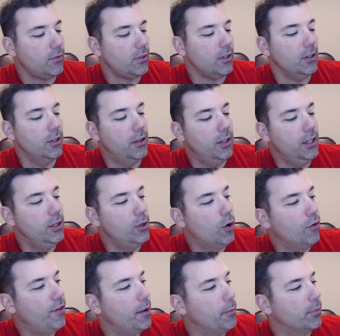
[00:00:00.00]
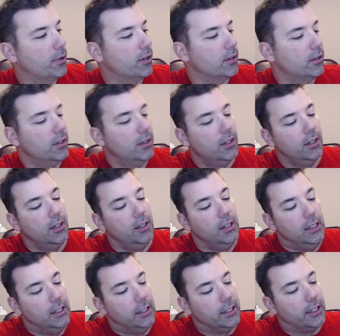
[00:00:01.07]
The November
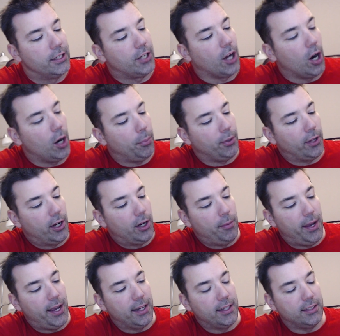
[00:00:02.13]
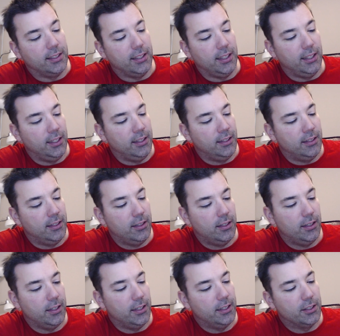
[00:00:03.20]
Guitar Player magazine
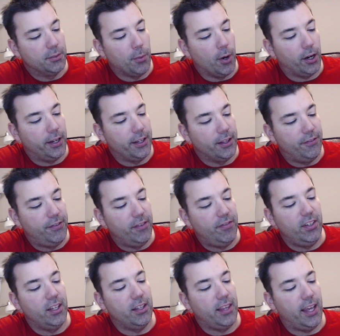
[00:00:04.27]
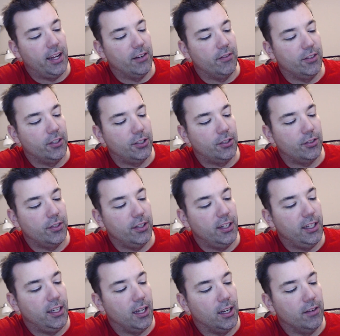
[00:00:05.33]
is marking the 50th
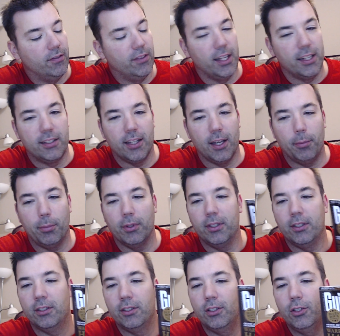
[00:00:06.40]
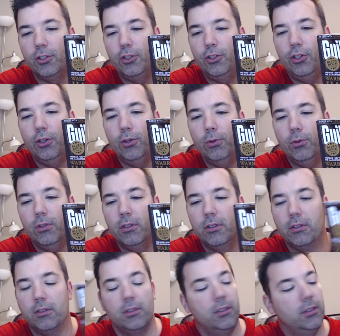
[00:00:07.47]
anniversary of Led Zeppelin 2.
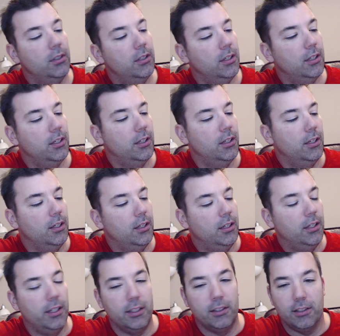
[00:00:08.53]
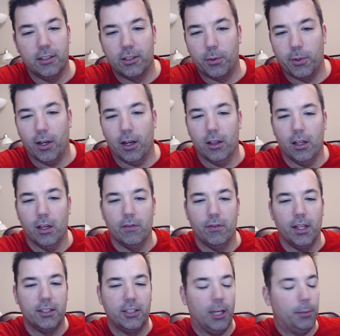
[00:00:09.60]
And since we all love
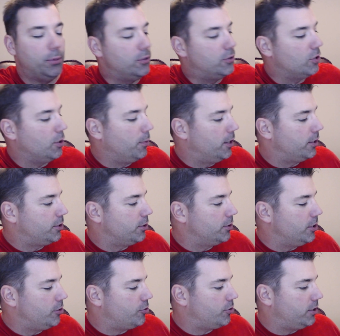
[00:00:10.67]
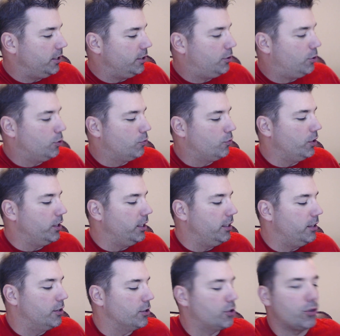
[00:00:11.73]
Led Zeppelin so much, it was interesting to
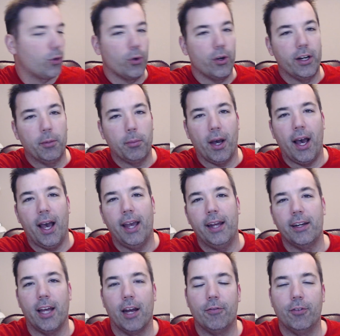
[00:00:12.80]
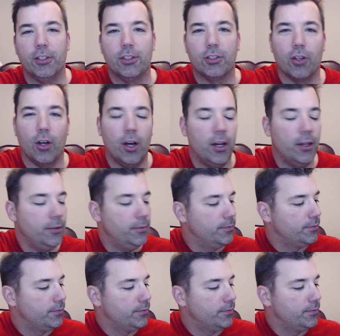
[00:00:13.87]
read the story behind every song.